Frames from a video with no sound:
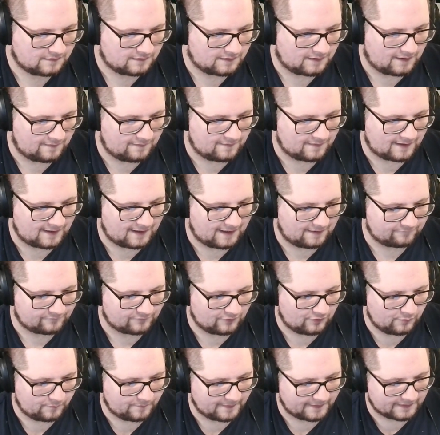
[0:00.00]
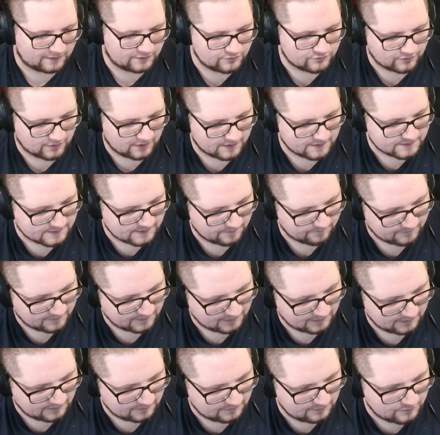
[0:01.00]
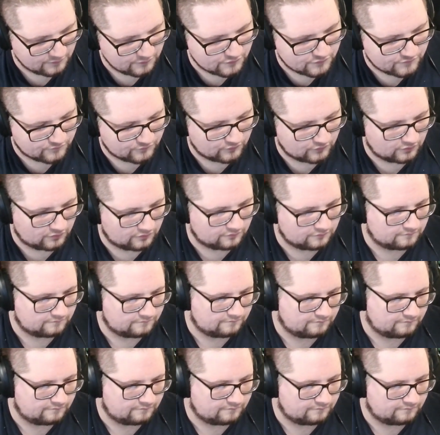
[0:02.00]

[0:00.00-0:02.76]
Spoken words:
And then I have to hope I can draw something useful.